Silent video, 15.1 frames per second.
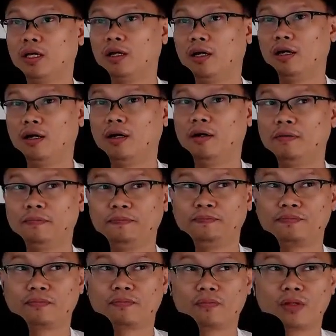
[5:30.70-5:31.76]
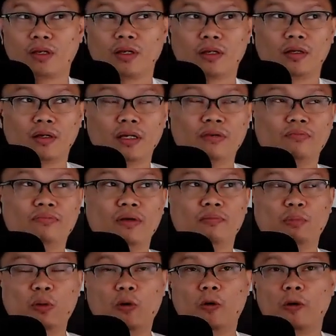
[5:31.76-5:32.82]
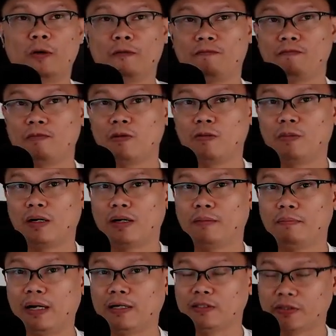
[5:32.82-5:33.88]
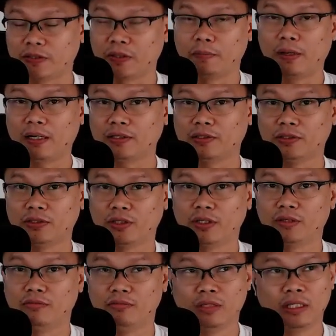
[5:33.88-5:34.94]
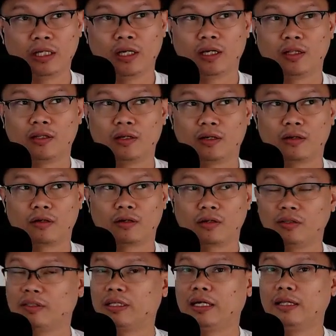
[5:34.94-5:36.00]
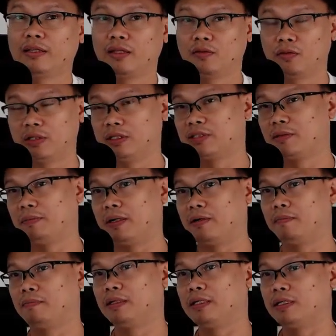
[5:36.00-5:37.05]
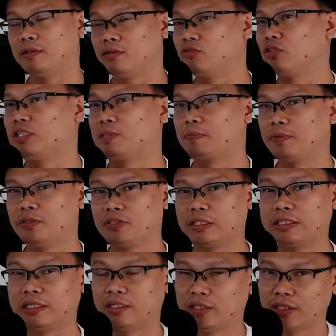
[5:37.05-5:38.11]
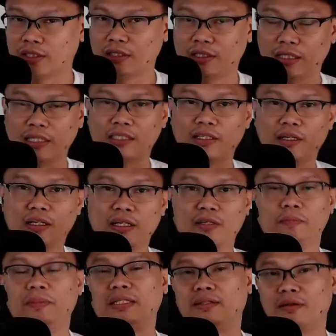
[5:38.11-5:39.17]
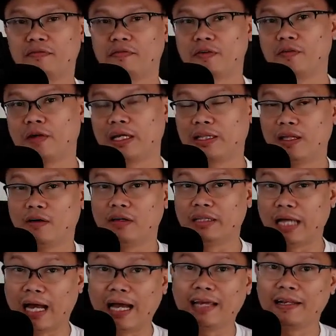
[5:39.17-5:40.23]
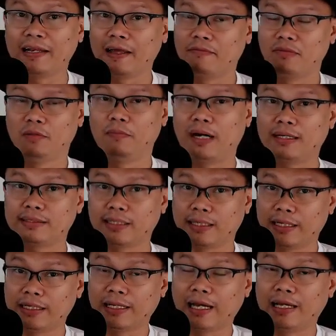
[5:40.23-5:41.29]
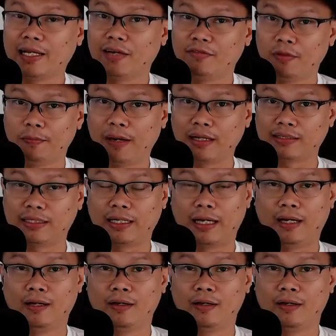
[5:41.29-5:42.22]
if before yung mga boxers they're contented with this amount of money, this percentage, it's a little bit different right now in the high level boxing. Again, high level boxing,